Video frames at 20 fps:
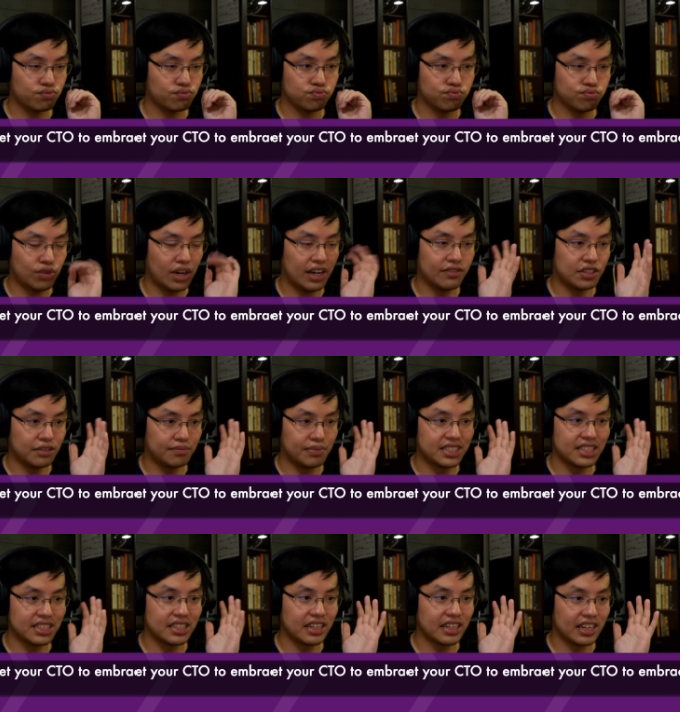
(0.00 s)
whatever,
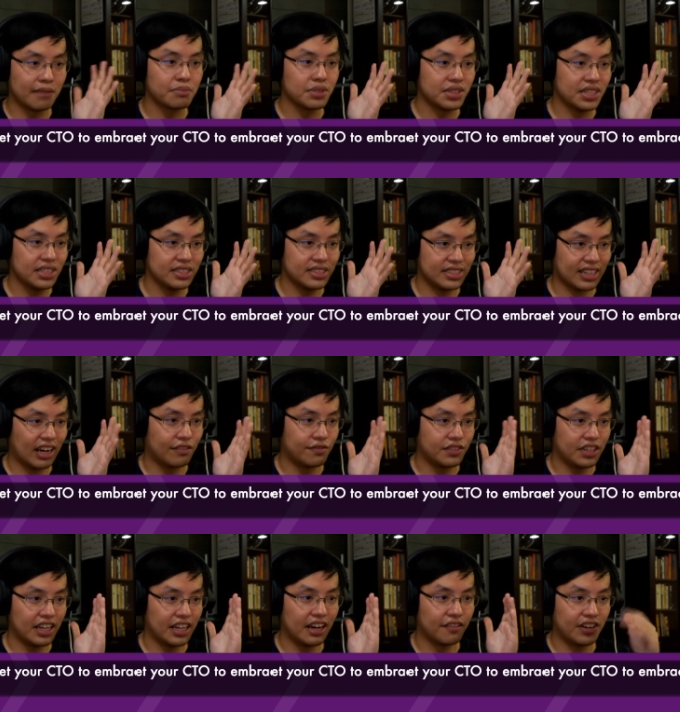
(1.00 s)
basically the company stuff.
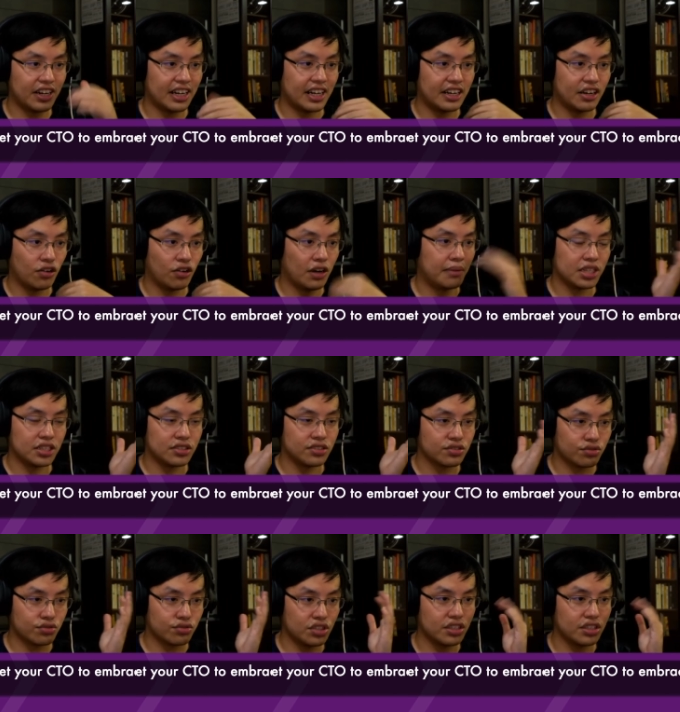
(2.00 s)
They are afraid like, oh, am I just
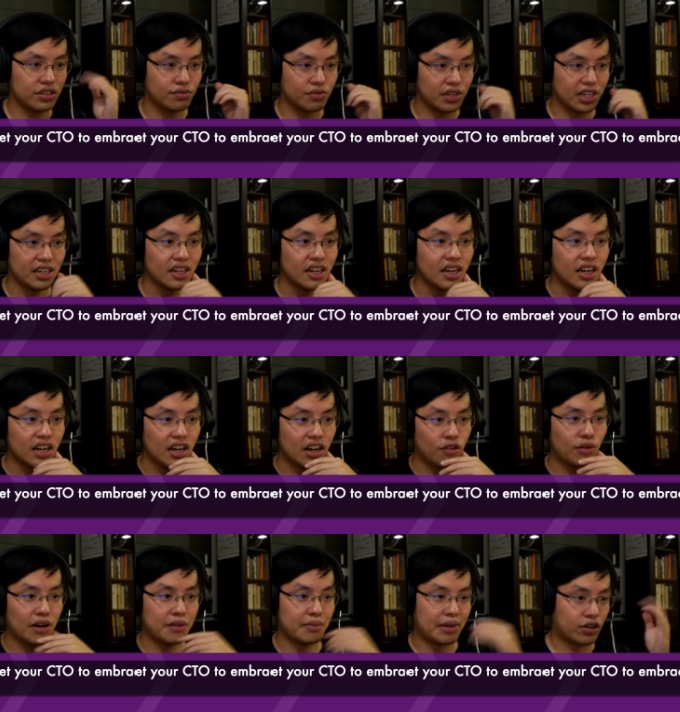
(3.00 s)
throwing it away, or
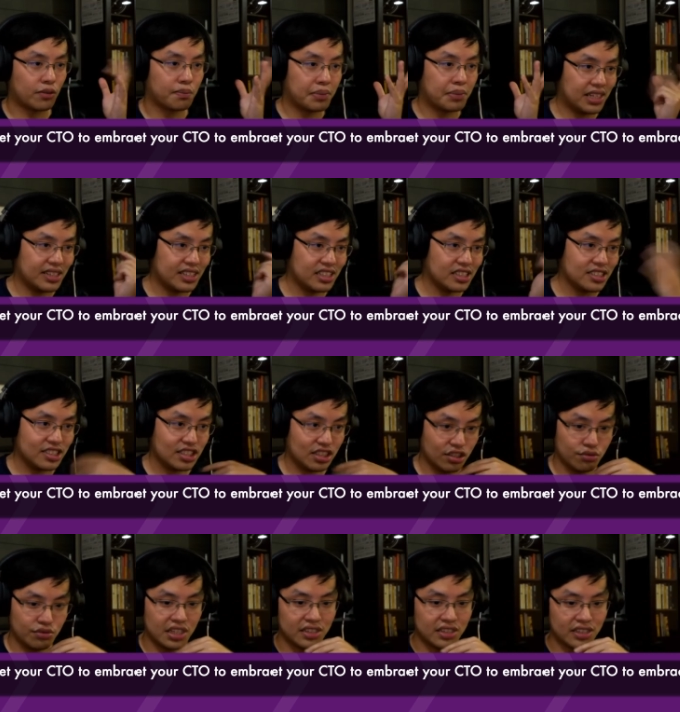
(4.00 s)
what my competitors
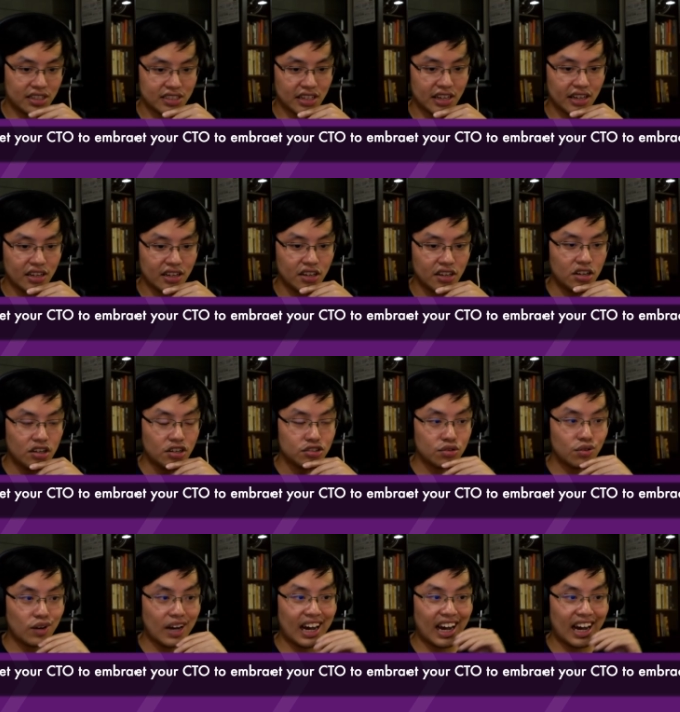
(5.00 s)
steal it, and things like that.
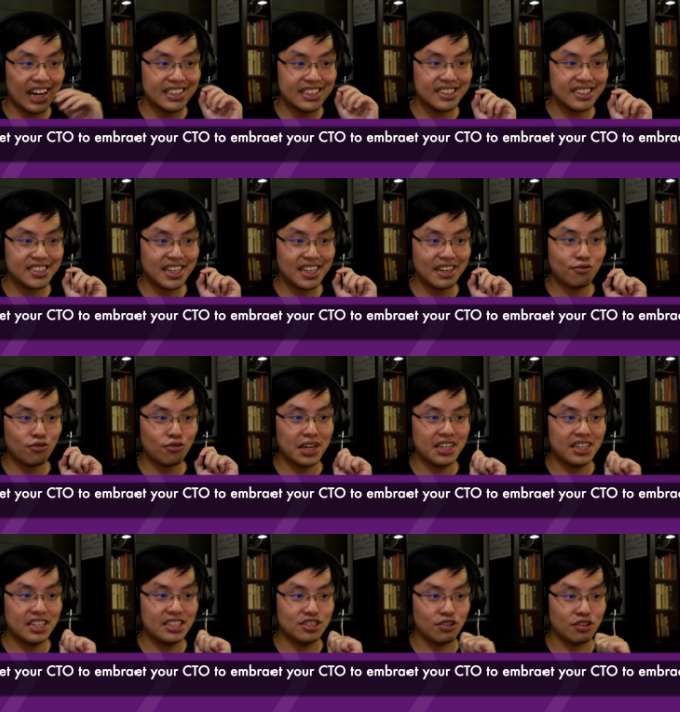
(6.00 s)
So understand what
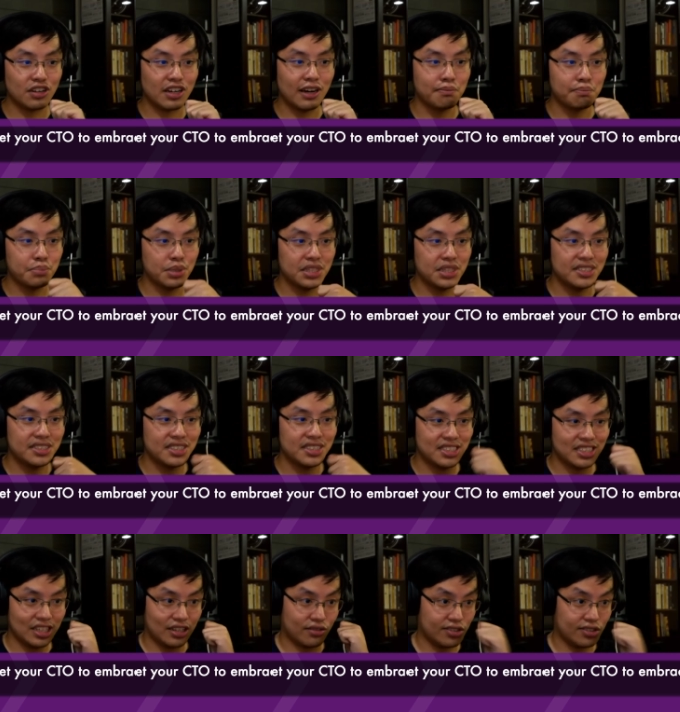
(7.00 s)
is your company's secret